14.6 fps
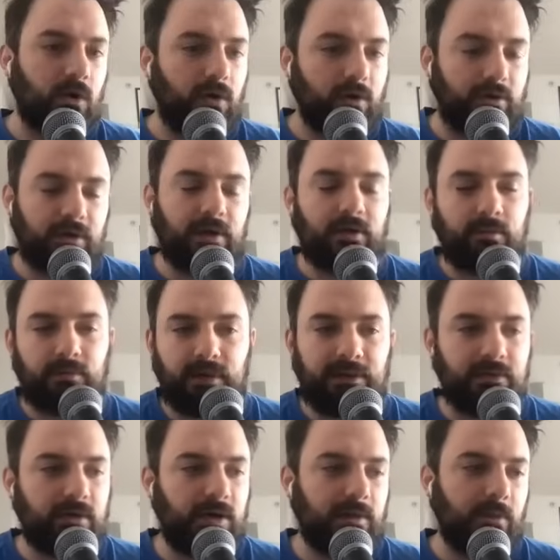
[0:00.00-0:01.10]
or not Herbert,
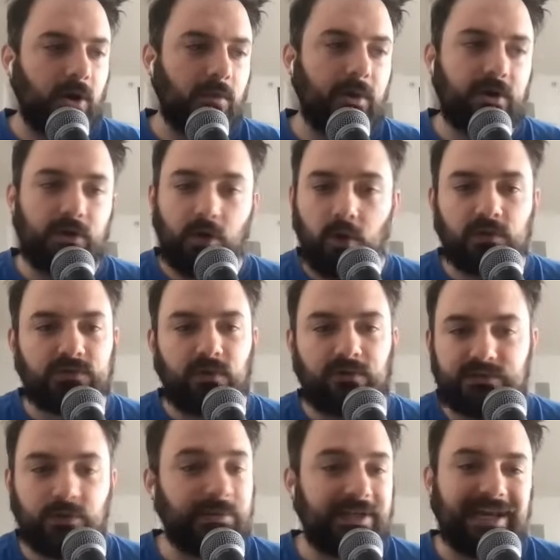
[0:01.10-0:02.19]
rather, Harbaugh knows all this.
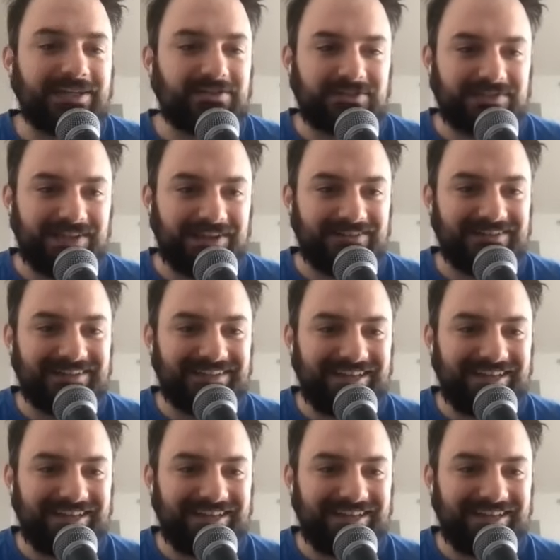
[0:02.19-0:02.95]
Too many H's now.